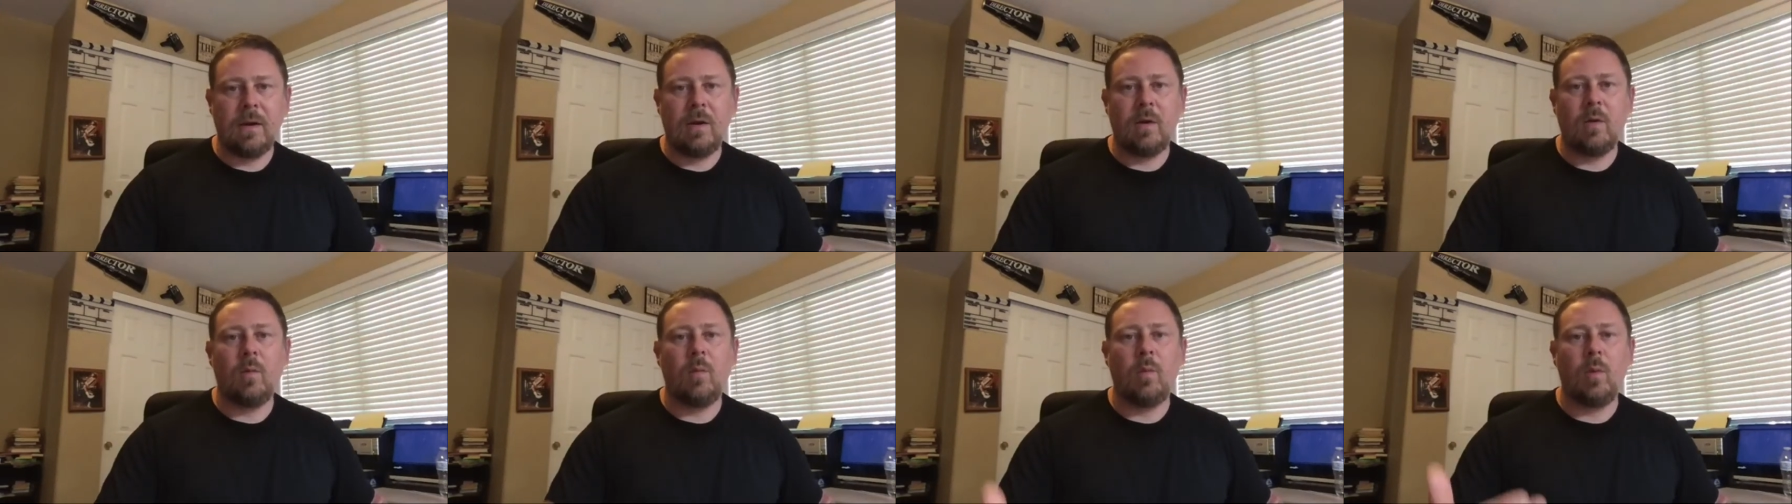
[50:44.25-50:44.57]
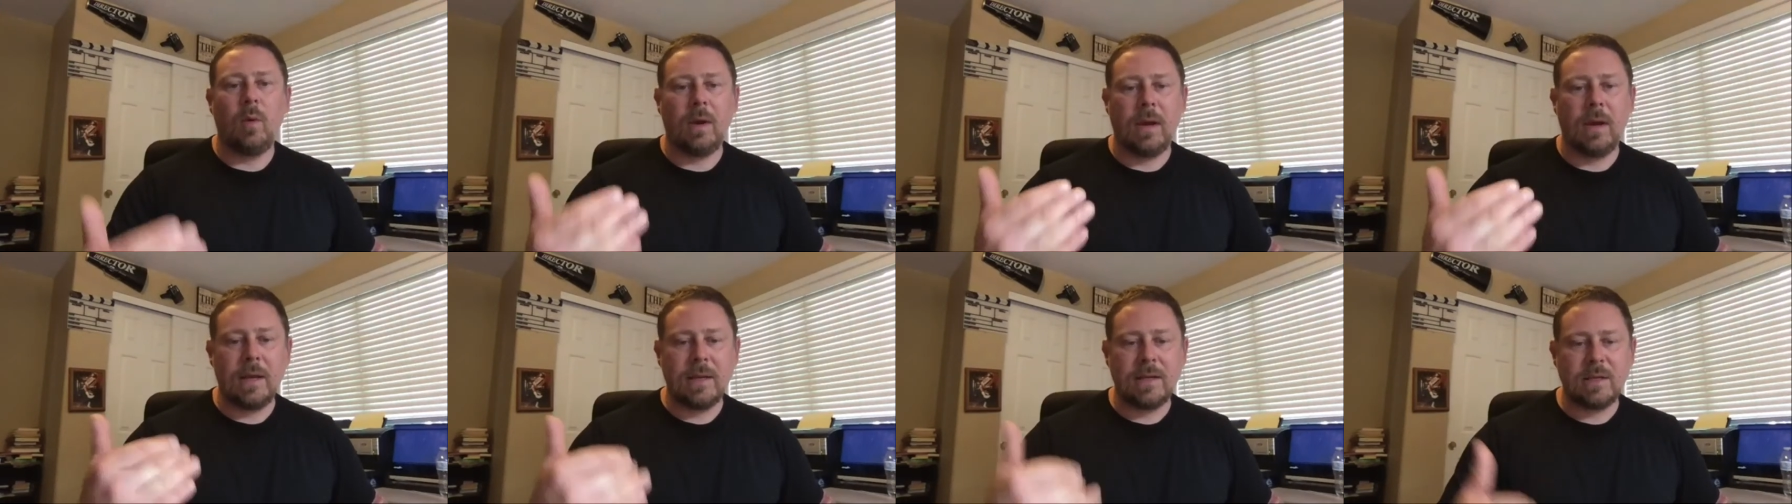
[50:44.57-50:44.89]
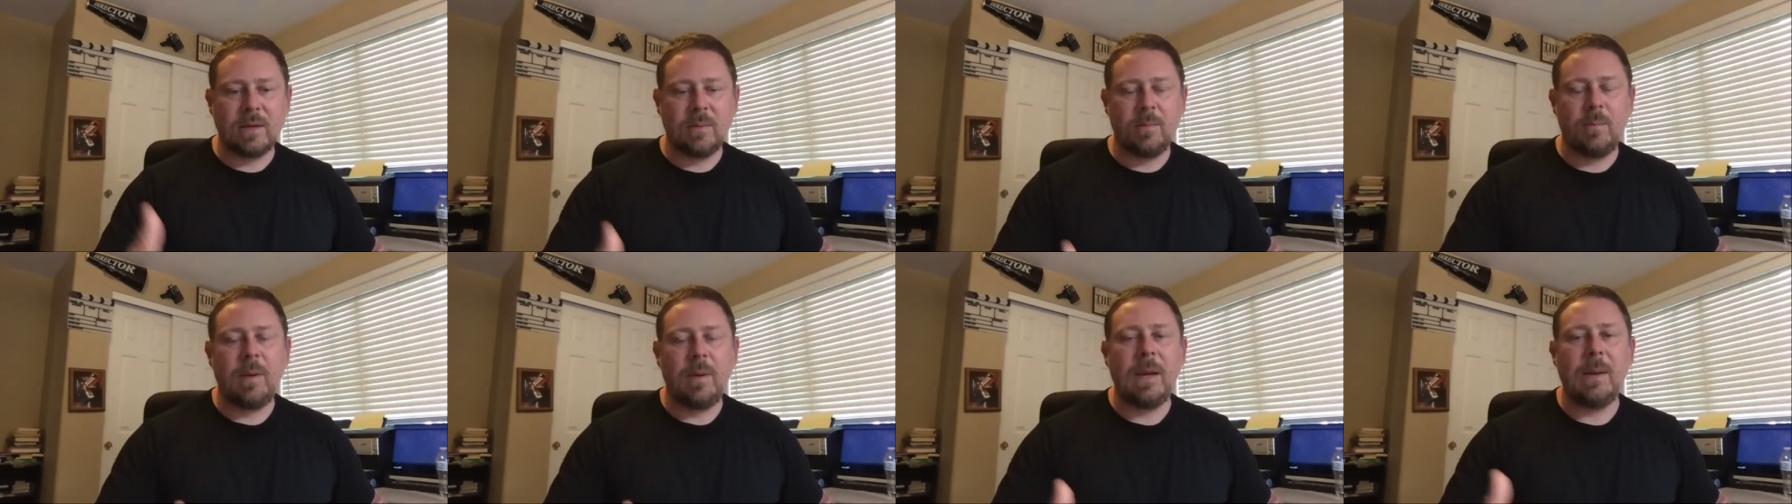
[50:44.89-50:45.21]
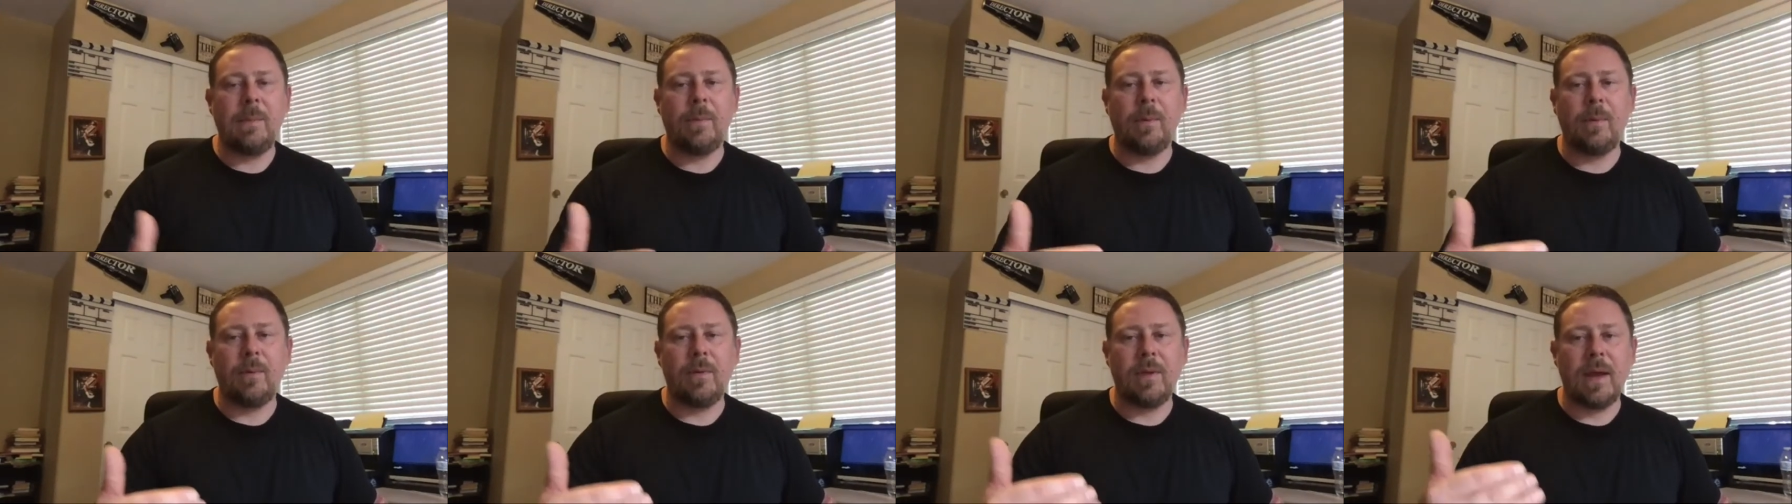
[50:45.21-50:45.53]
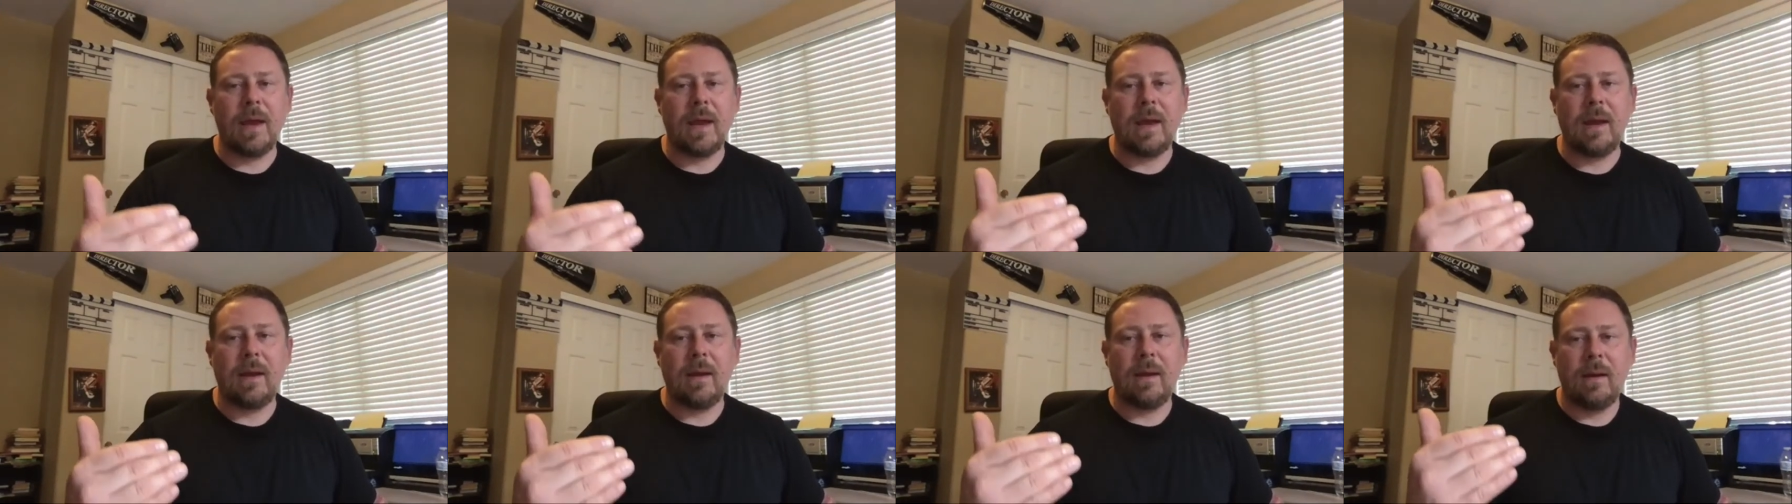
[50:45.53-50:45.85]
We'll get some people
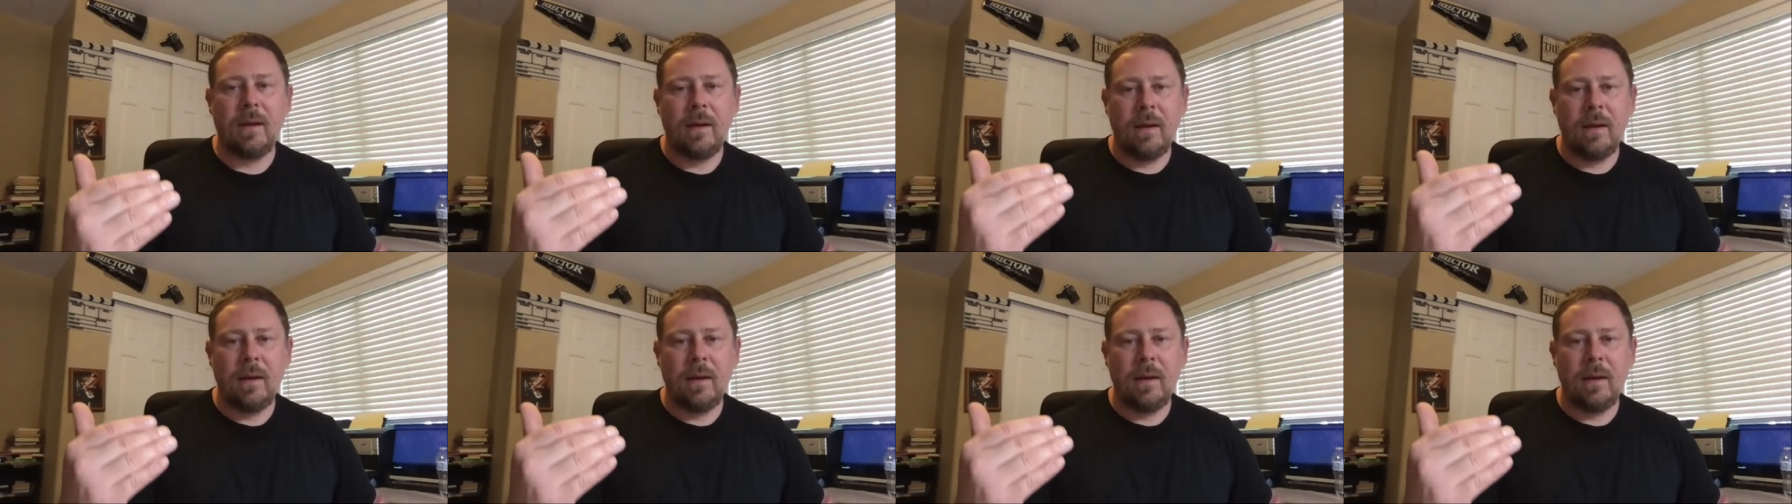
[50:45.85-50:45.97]
that